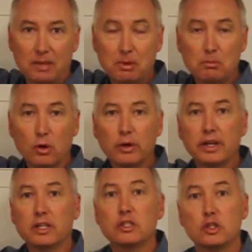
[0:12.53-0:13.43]
can be
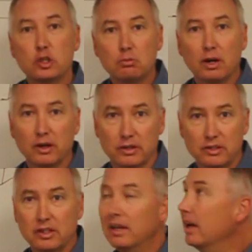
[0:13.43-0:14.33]
broken into two
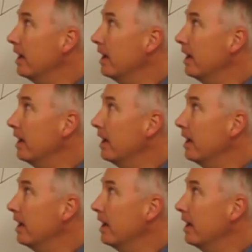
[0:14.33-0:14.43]
parts.